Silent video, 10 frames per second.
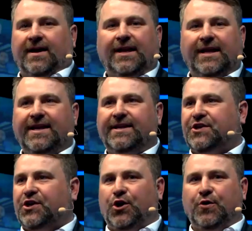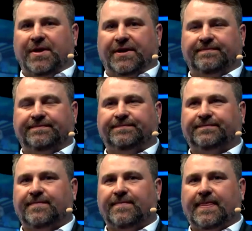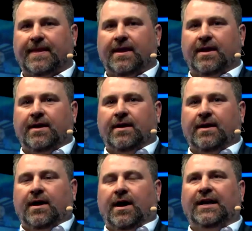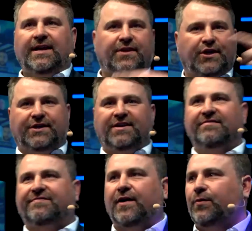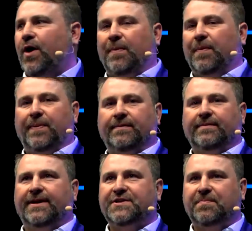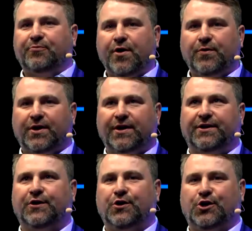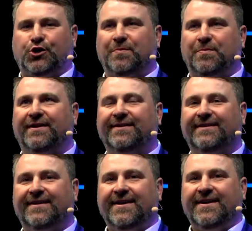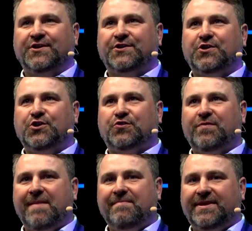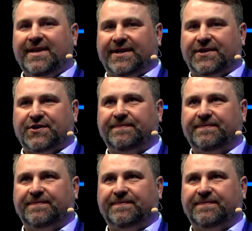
lead is a human. A lead that you didn't follow up is a broken human. So just remember this.